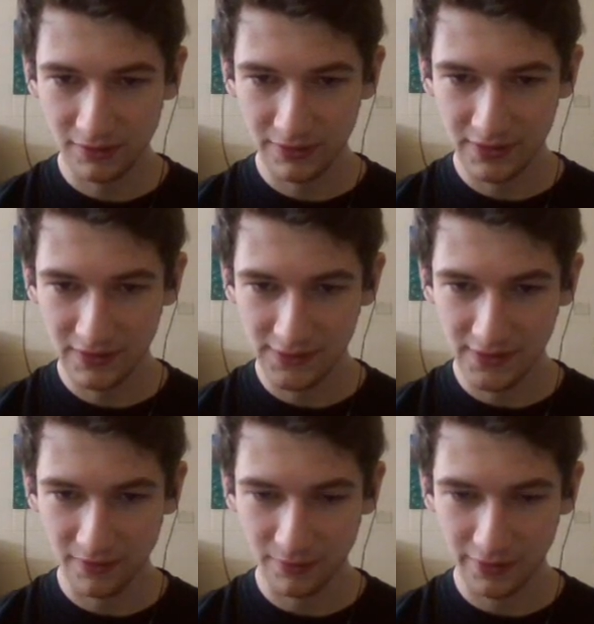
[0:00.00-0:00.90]
now
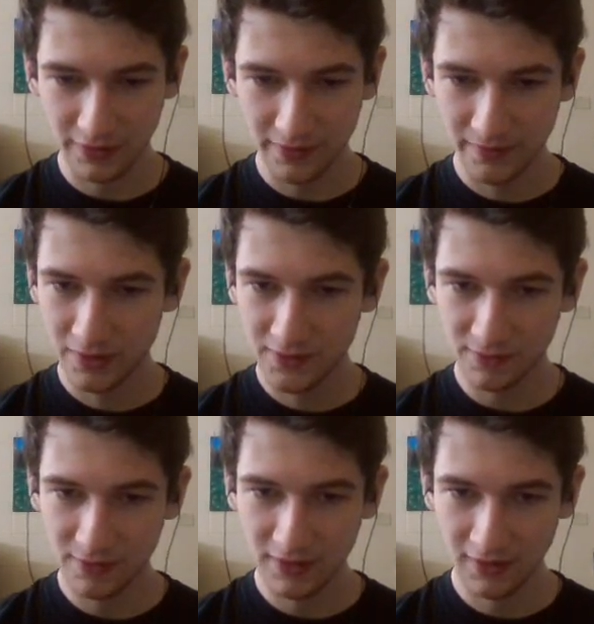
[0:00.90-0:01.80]
he's got 1 covered,
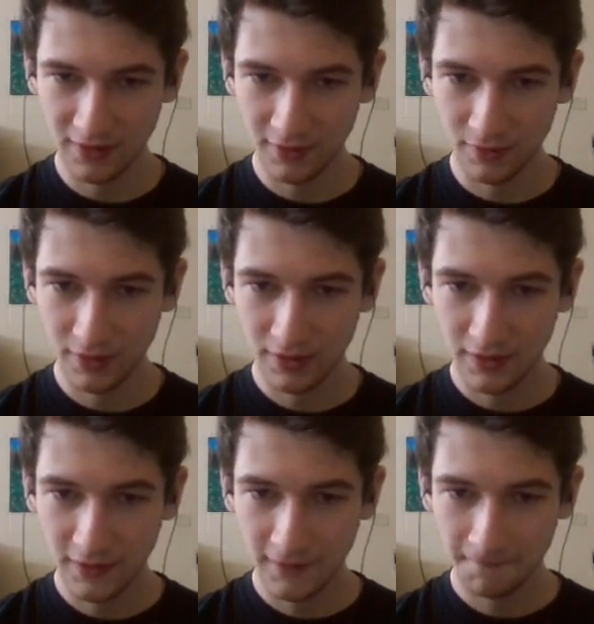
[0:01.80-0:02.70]
so he can go.
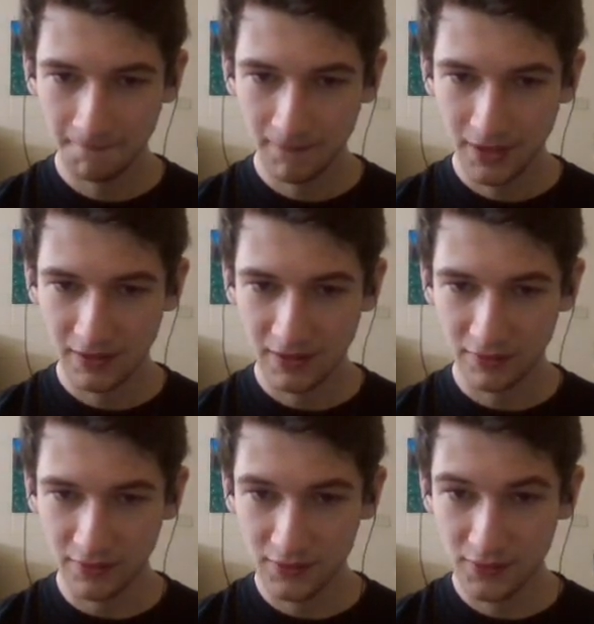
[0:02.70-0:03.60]
And
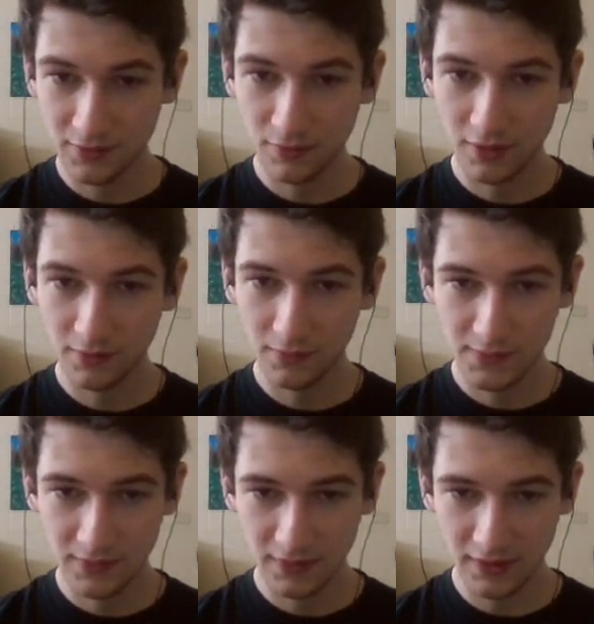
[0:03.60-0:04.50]
now the 2
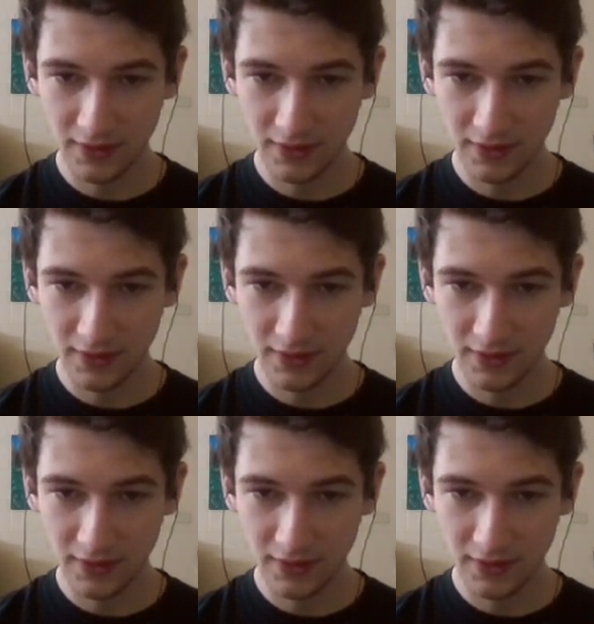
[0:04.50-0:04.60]
goes,